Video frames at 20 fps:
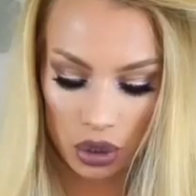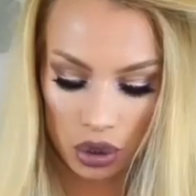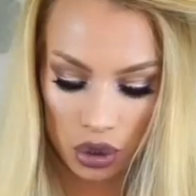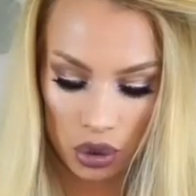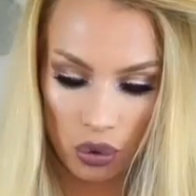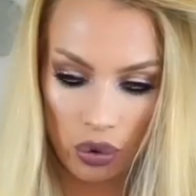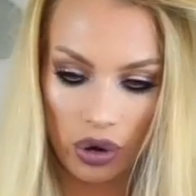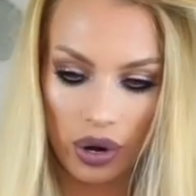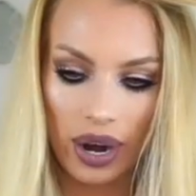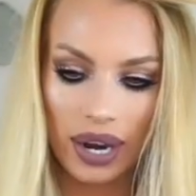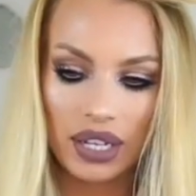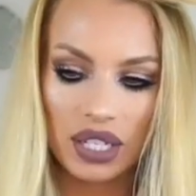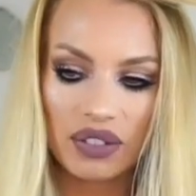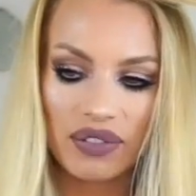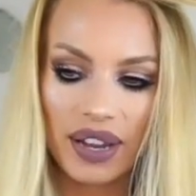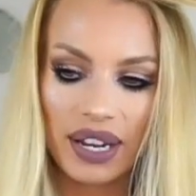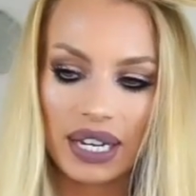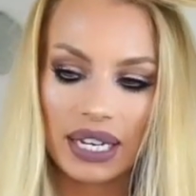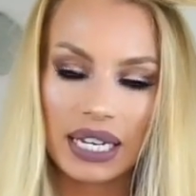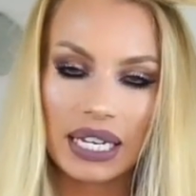shorter. I just
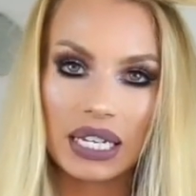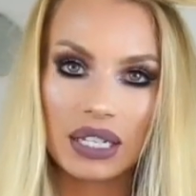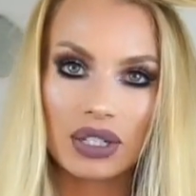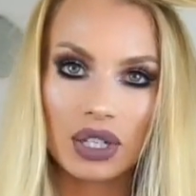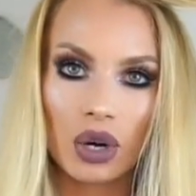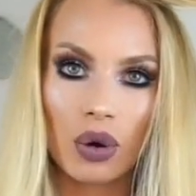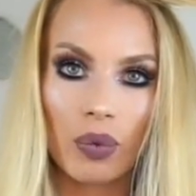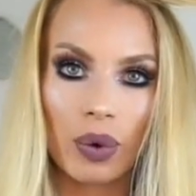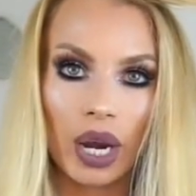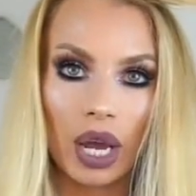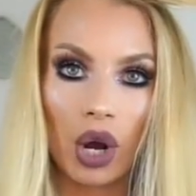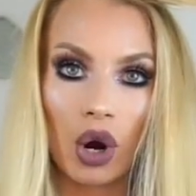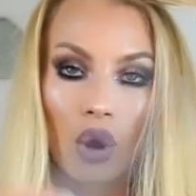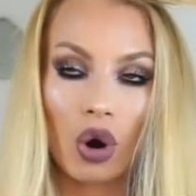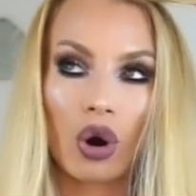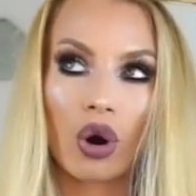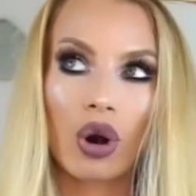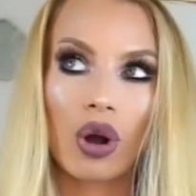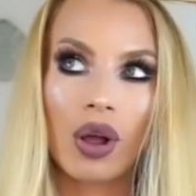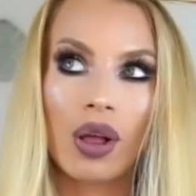find it easier when I
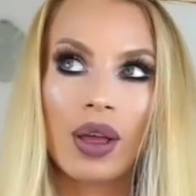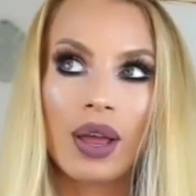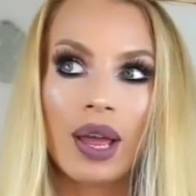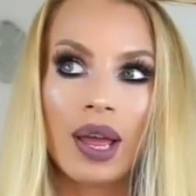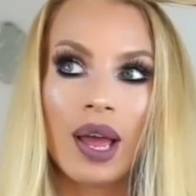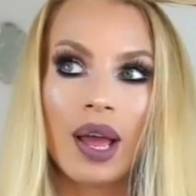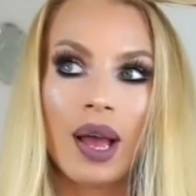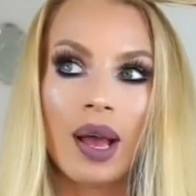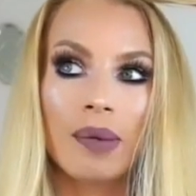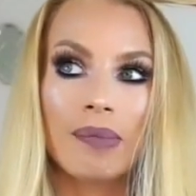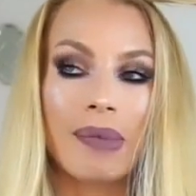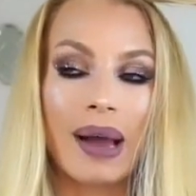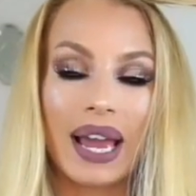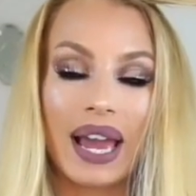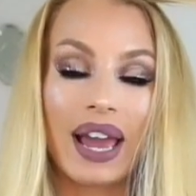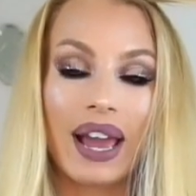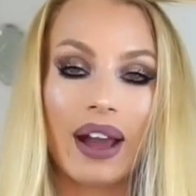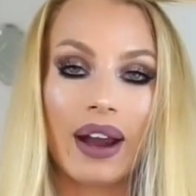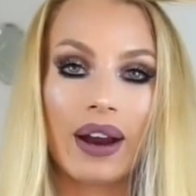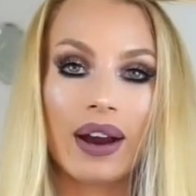curl my
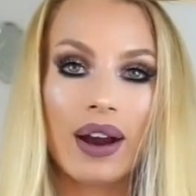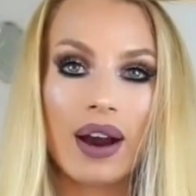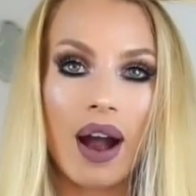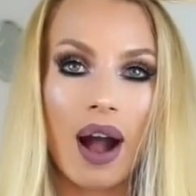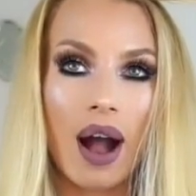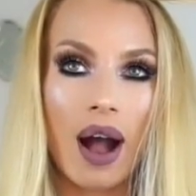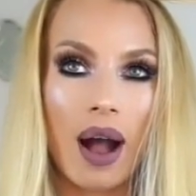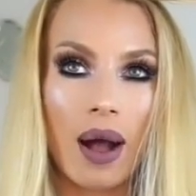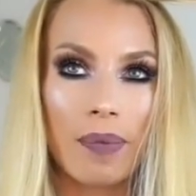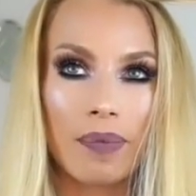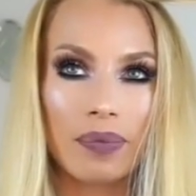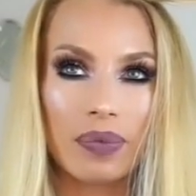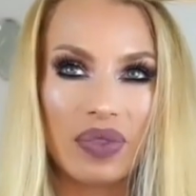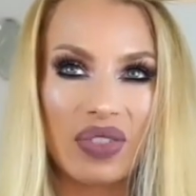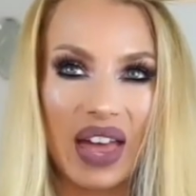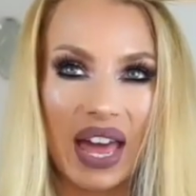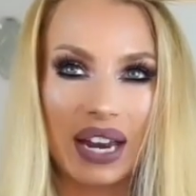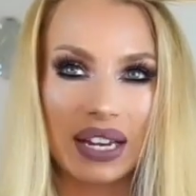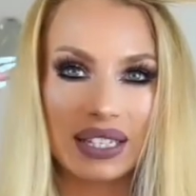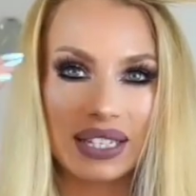hair
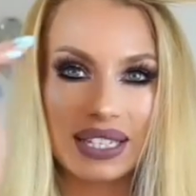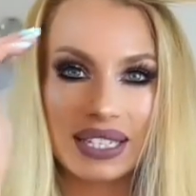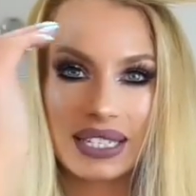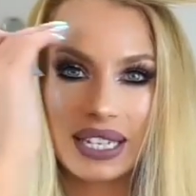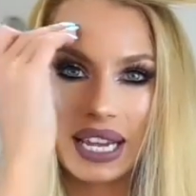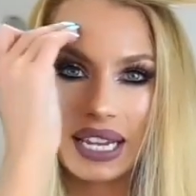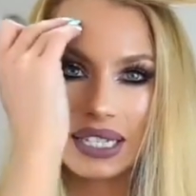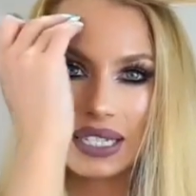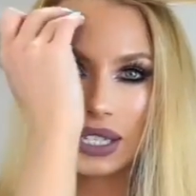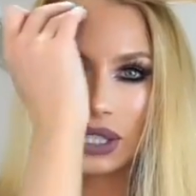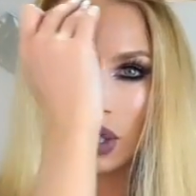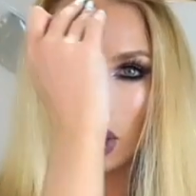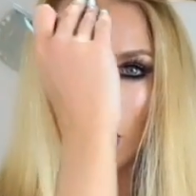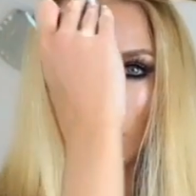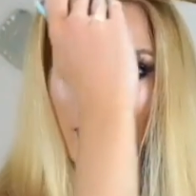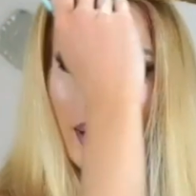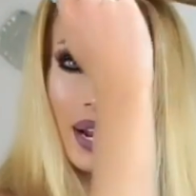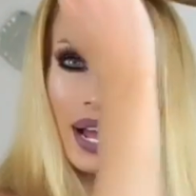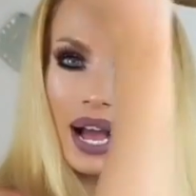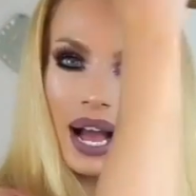that it stays a little
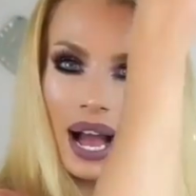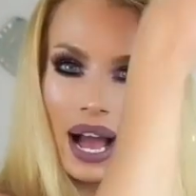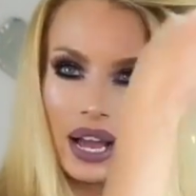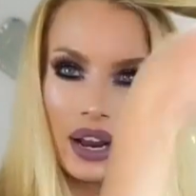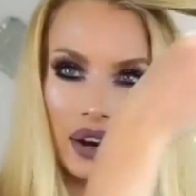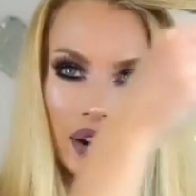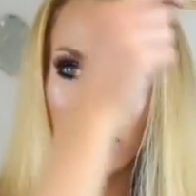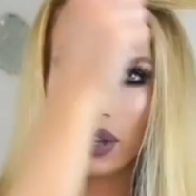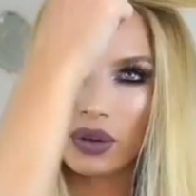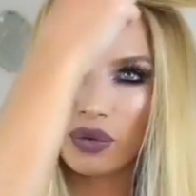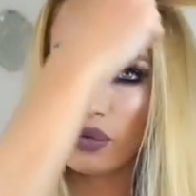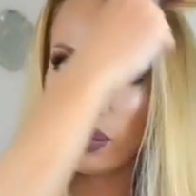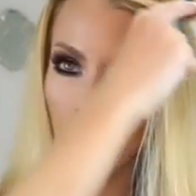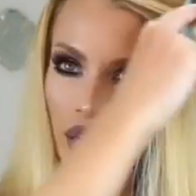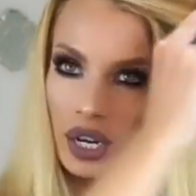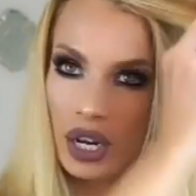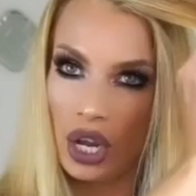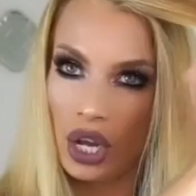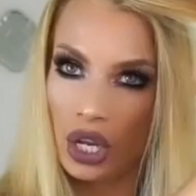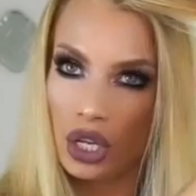bit higher in the
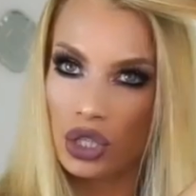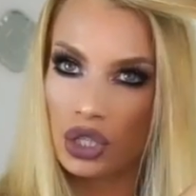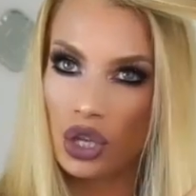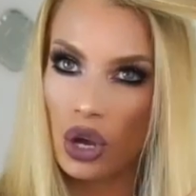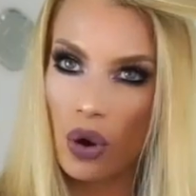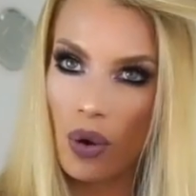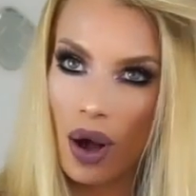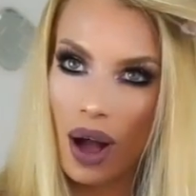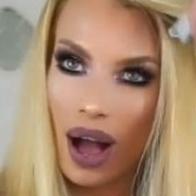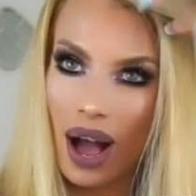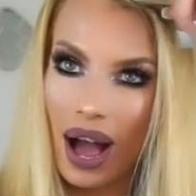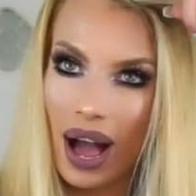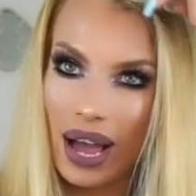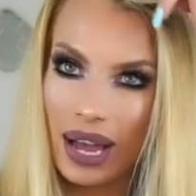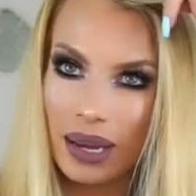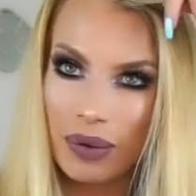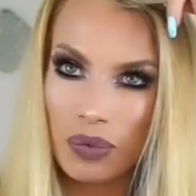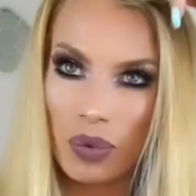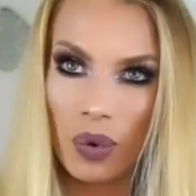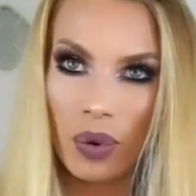front. So I
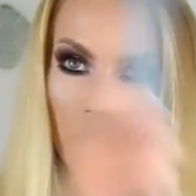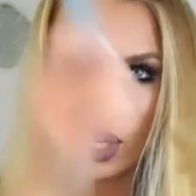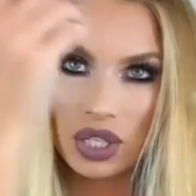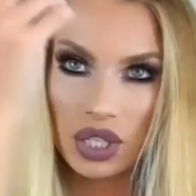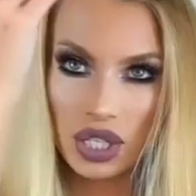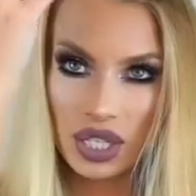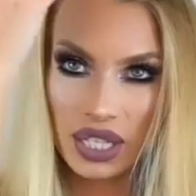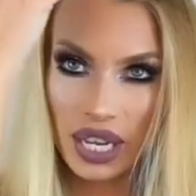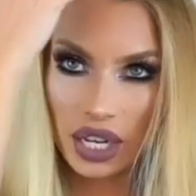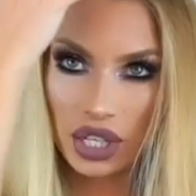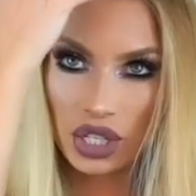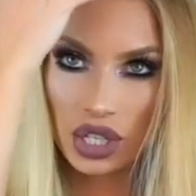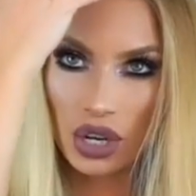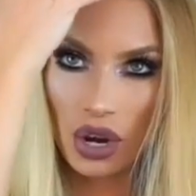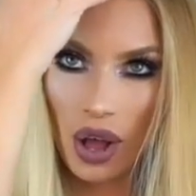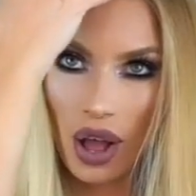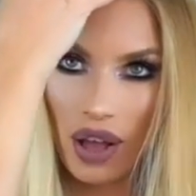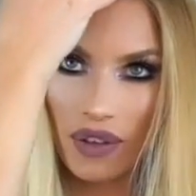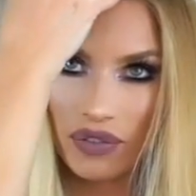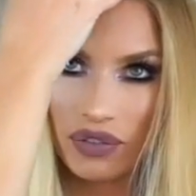am going to section
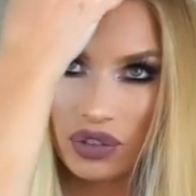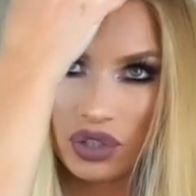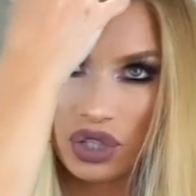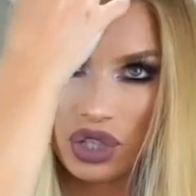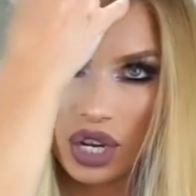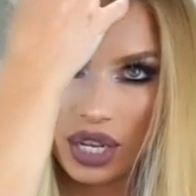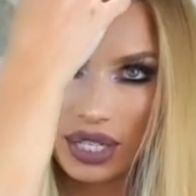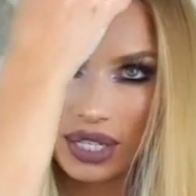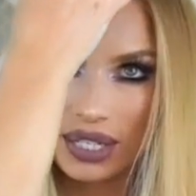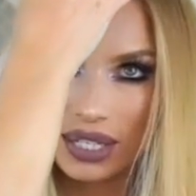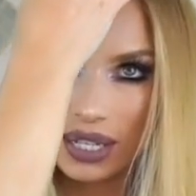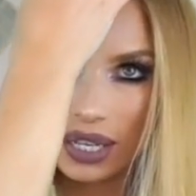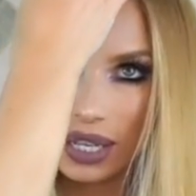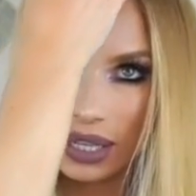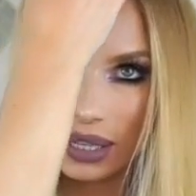off just a